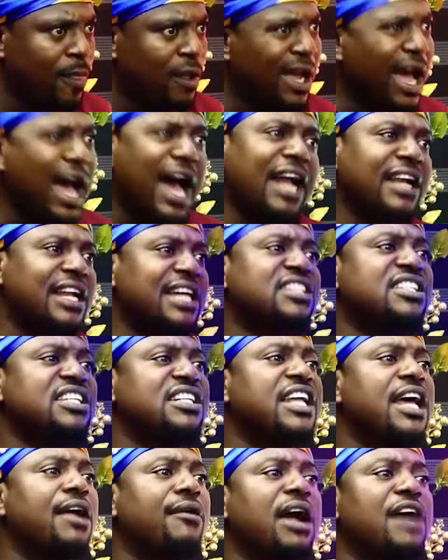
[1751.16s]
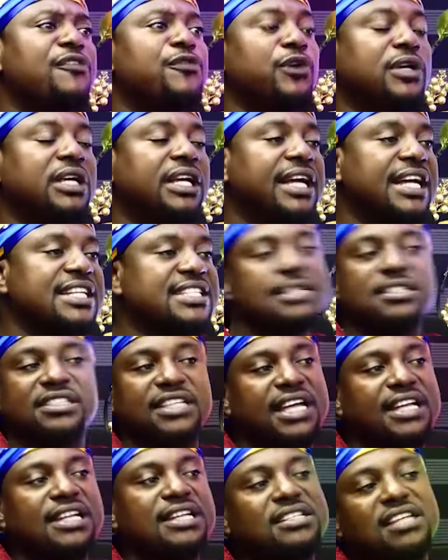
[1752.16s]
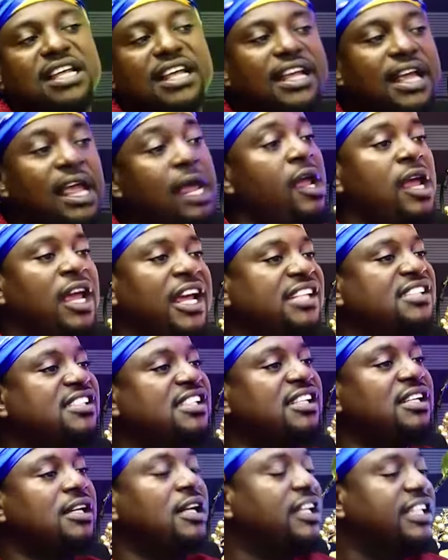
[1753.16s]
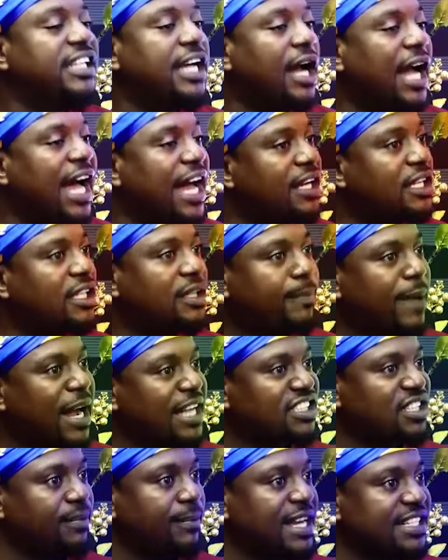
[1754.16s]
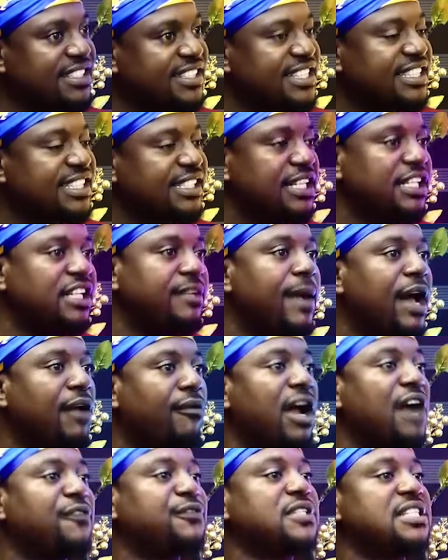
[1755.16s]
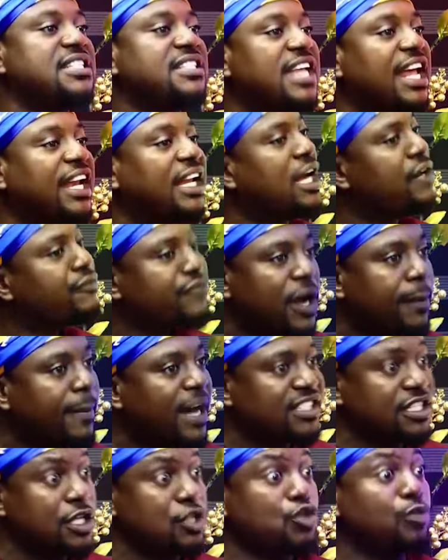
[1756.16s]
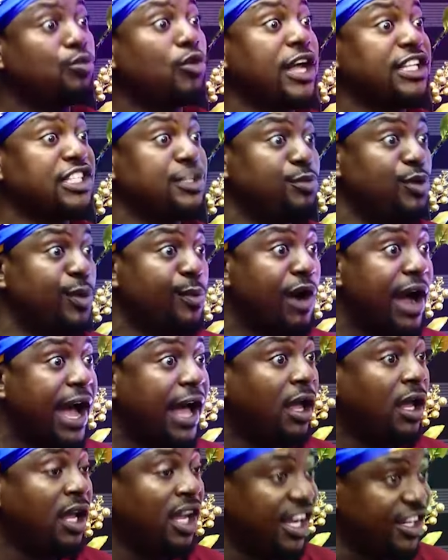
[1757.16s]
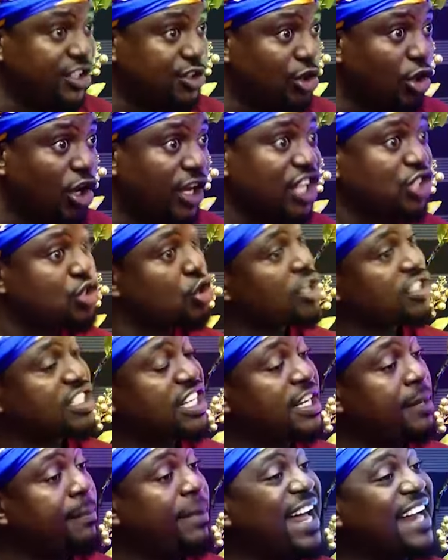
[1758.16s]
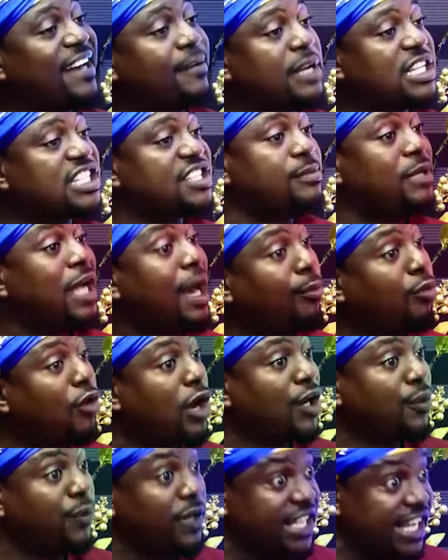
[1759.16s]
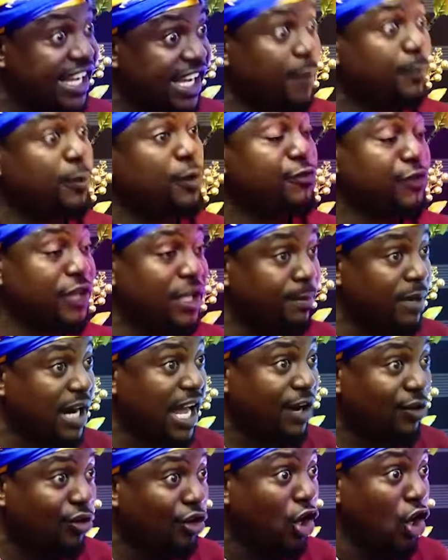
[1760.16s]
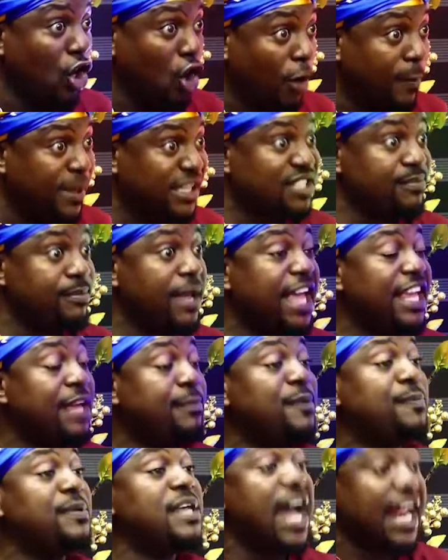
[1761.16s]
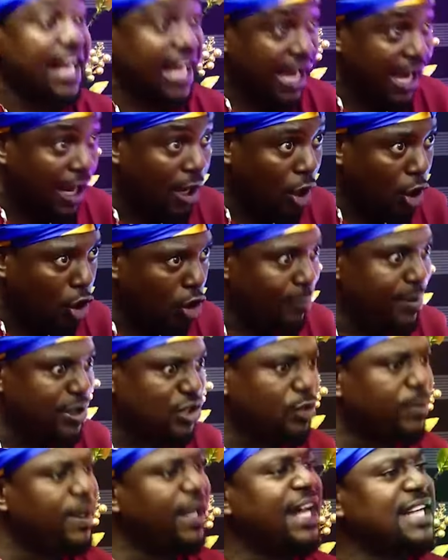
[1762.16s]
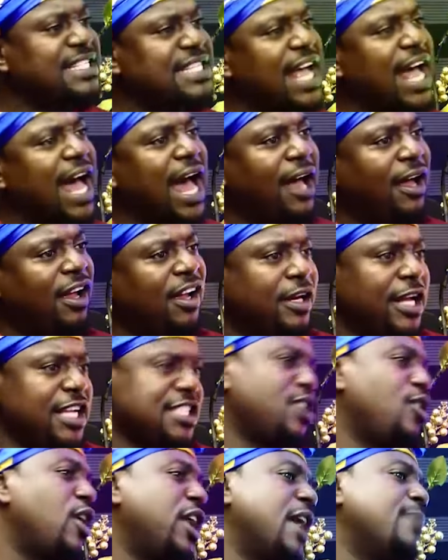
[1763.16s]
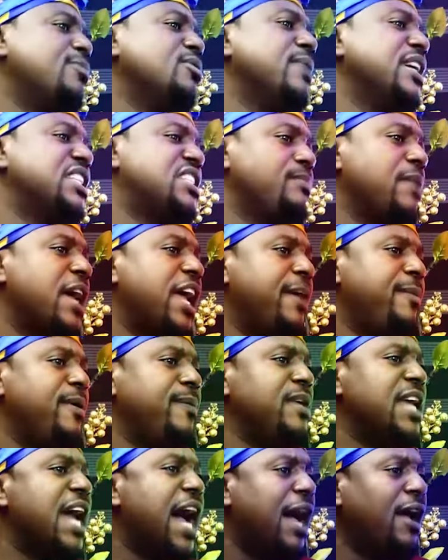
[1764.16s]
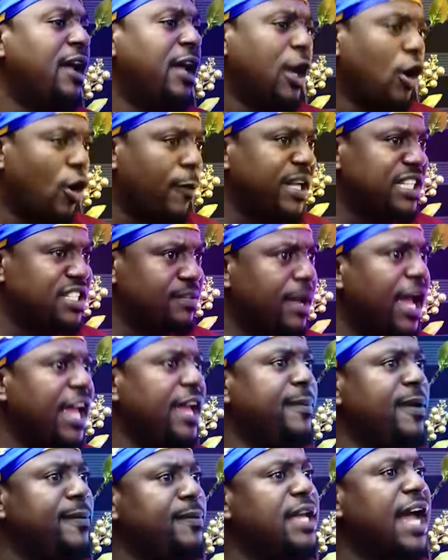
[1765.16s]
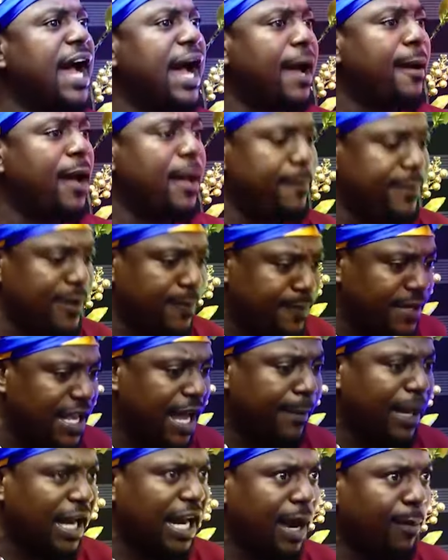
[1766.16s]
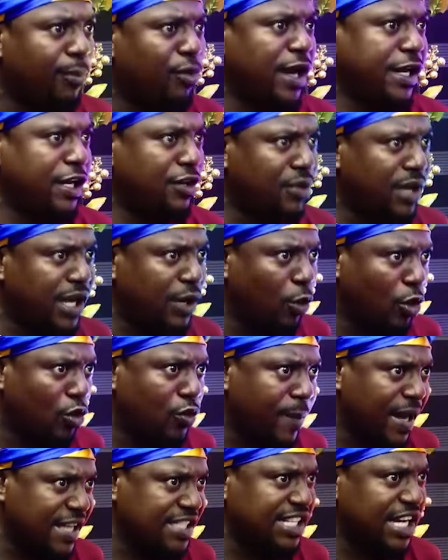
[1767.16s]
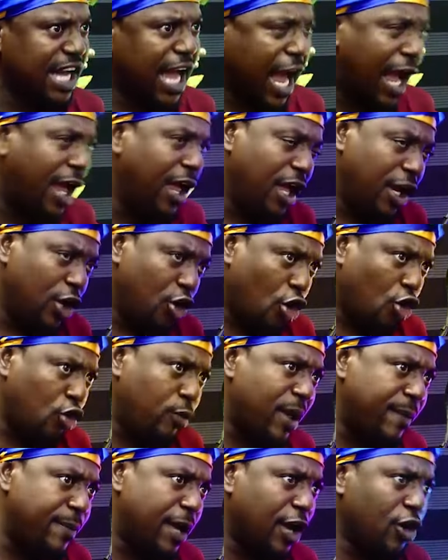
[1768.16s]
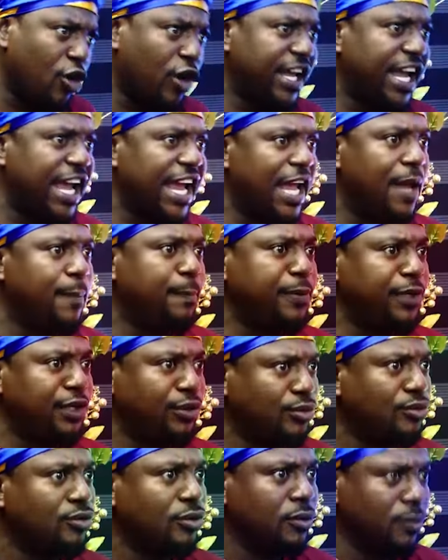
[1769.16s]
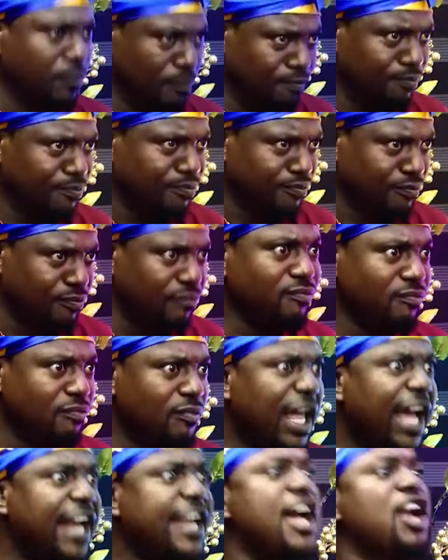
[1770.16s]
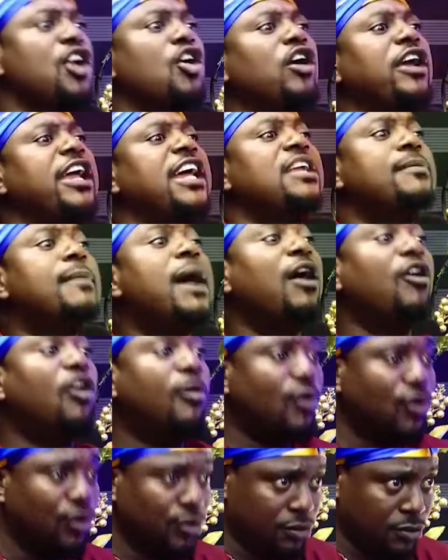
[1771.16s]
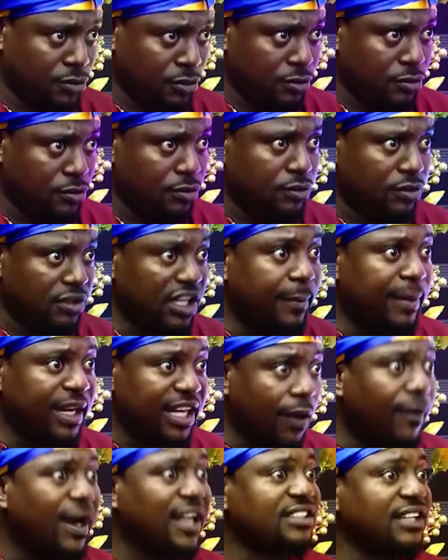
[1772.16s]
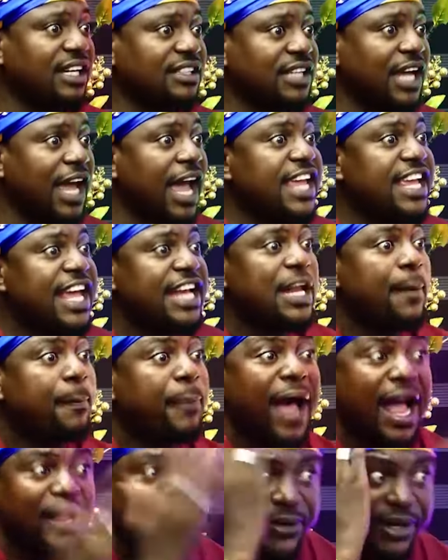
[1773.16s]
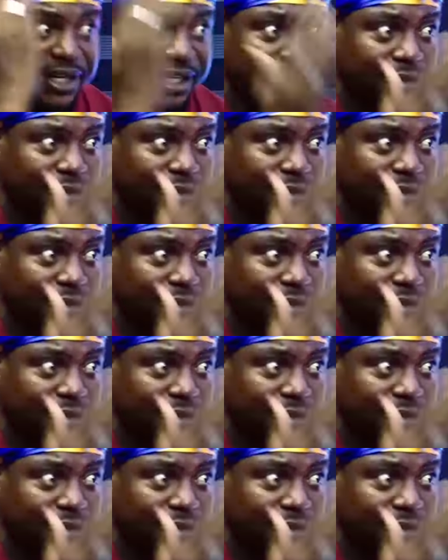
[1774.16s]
Ah 19 year raf kika se se ni si, enti ye handle Bantama city ni di ma raf se se na yam farmers en so bua chi bi mu a. Enti o ye sure se ne bra na betimi aboa no with the help of ne bra no, o betimi aye bibia na. Obi so be kasa ah, na se wana bu betimi aye bibia, o betimi aye bibia, bibia ma na aboa ni no ye wo Kumasi a. Na ono bibia na o ye MP nu. E de na oyede ma wo mu. Na make what you say? Eye nipa dwen.